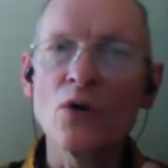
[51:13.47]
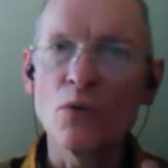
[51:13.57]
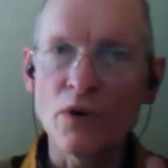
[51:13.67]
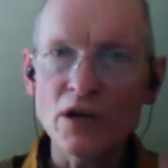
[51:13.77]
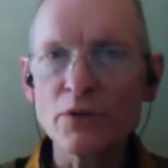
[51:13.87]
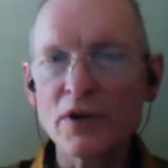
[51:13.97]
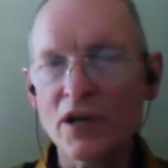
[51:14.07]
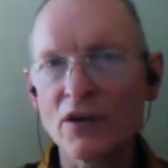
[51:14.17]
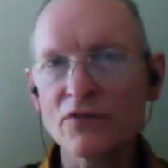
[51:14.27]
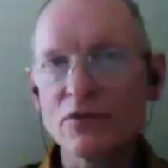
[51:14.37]
Where do we
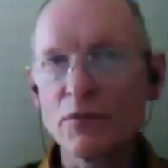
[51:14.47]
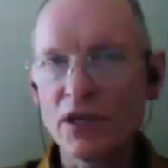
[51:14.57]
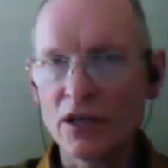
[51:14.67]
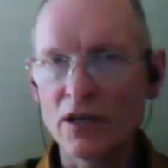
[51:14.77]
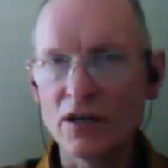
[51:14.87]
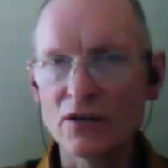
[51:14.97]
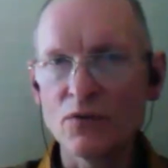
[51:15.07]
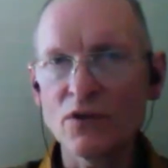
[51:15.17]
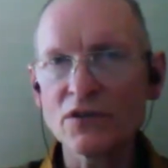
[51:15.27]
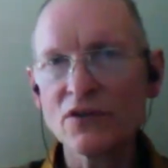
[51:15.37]
go from here?
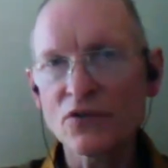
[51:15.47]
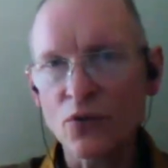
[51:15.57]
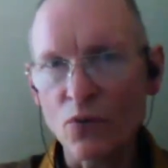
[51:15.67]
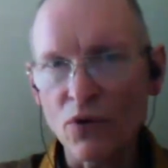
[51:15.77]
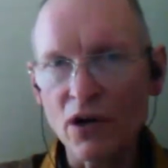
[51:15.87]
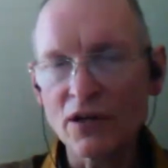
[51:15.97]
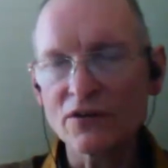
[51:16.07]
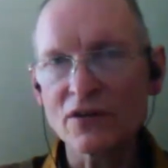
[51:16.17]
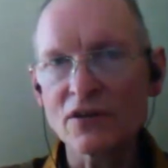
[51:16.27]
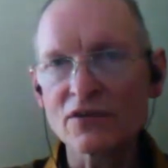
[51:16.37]
What is the
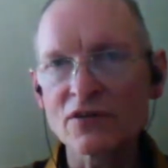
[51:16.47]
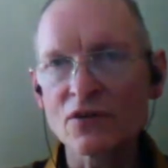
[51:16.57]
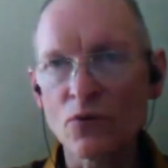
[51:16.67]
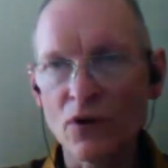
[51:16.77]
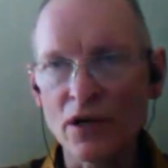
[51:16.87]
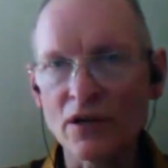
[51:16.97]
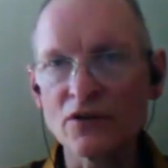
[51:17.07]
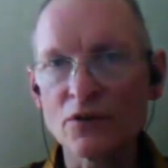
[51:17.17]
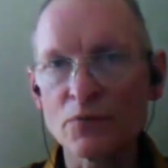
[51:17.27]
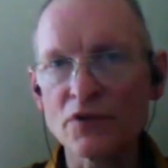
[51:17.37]
wisest way
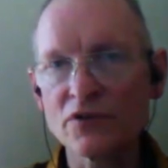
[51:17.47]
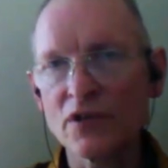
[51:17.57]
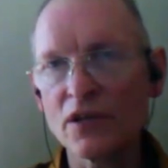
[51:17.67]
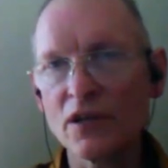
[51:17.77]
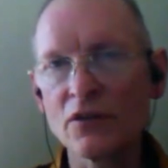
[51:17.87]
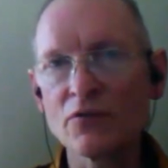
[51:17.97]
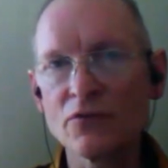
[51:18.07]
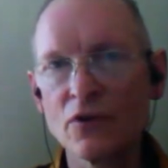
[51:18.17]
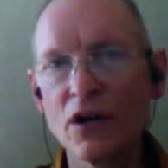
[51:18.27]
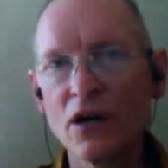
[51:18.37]
to proceed
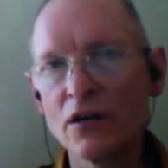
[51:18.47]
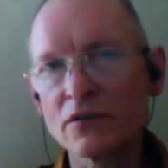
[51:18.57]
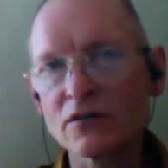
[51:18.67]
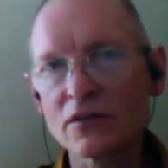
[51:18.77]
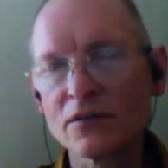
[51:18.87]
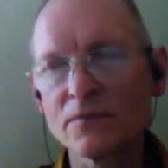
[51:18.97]
for us?